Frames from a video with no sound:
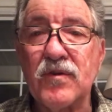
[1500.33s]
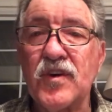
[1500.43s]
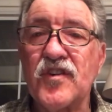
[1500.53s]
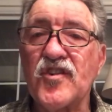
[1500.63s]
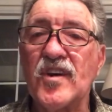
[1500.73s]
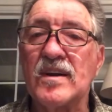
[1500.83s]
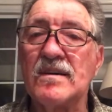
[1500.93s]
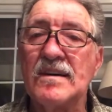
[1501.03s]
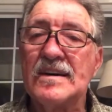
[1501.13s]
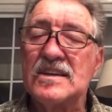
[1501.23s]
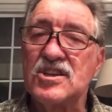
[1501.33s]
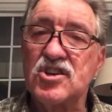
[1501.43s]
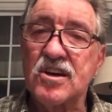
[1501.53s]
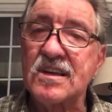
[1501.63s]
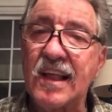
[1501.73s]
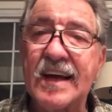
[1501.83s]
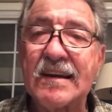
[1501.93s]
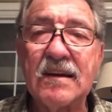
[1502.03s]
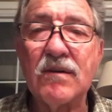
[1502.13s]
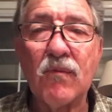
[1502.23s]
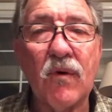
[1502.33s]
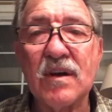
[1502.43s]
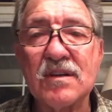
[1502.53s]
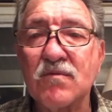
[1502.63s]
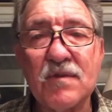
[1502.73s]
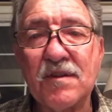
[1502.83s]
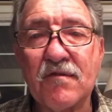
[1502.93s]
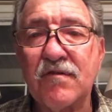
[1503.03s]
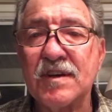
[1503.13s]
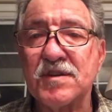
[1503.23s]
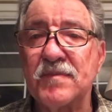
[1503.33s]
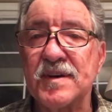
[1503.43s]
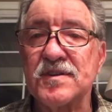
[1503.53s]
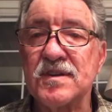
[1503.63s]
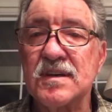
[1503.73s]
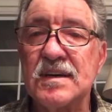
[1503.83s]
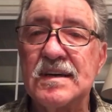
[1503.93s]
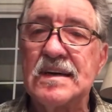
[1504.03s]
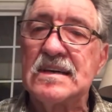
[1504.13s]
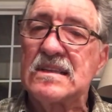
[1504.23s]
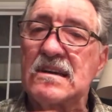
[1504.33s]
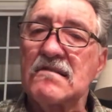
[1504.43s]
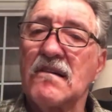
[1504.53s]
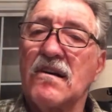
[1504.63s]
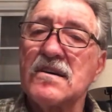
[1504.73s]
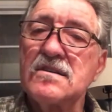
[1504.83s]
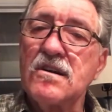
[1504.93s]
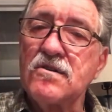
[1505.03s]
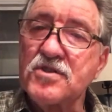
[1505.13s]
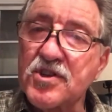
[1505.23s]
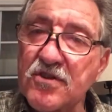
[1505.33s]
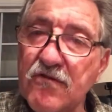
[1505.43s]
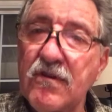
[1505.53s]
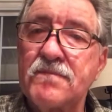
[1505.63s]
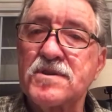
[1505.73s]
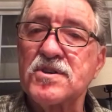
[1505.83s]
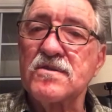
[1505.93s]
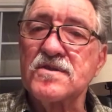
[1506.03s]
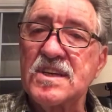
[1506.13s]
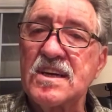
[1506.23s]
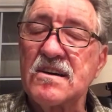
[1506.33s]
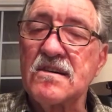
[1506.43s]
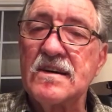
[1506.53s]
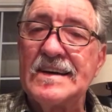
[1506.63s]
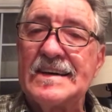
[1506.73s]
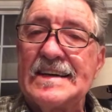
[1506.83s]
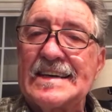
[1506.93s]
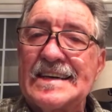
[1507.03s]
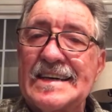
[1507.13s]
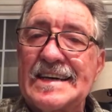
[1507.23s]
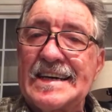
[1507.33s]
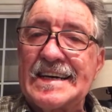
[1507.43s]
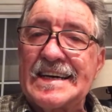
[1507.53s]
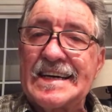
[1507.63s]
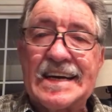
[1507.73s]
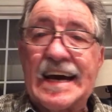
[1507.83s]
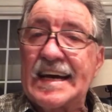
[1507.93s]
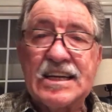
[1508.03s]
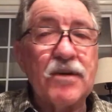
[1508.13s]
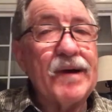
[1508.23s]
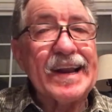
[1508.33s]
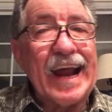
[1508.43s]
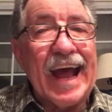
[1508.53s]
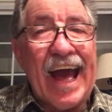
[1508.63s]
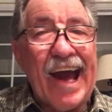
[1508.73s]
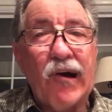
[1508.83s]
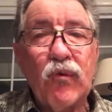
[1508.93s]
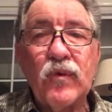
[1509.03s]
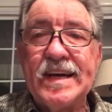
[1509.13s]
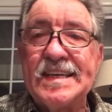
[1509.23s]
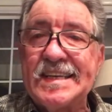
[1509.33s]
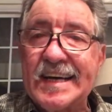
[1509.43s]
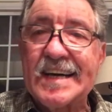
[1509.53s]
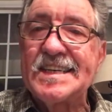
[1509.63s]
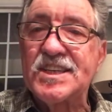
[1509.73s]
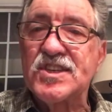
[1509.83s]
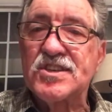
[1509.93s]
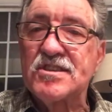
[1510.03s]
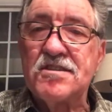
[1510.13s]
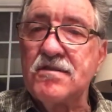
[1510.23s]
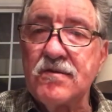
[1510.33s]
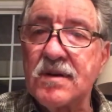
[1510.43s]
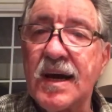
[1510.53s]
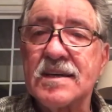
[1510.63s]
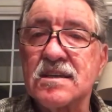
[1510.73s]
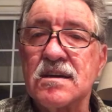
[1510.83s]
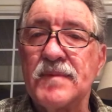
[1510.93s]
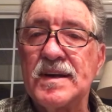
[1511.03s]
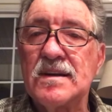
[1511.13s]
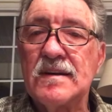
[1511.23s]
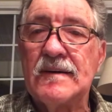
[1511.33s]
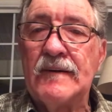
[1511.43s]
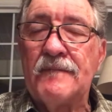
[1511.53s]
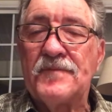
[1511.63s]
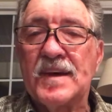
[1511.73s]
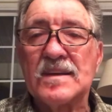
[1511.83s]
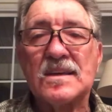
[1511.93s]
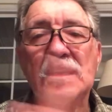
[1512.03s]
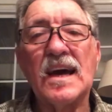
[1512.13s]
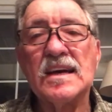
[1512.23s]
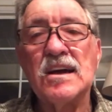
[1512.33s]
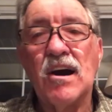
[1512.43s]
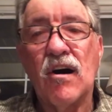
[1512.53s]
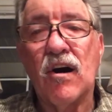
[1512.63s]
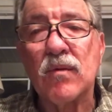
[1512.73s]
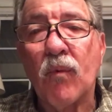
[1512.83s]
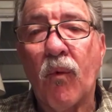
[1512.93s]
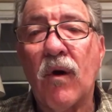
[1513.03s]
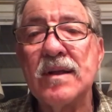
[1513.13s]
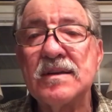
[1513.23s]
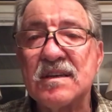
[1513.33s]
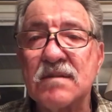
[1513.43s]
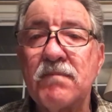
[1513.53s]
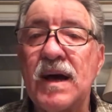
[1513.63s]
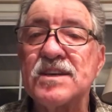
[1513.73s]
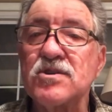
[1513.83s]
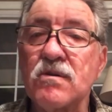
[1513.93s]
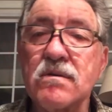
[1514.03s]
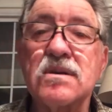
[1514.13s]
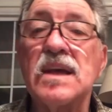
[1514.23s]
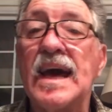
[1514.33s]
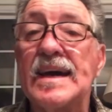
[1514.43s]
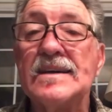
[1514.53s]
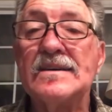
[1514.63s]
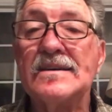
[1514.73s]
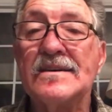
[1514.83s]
this in, just like it was with Christmas, there are no scriptures here, no matter how we dice the New Testament, that say on one special day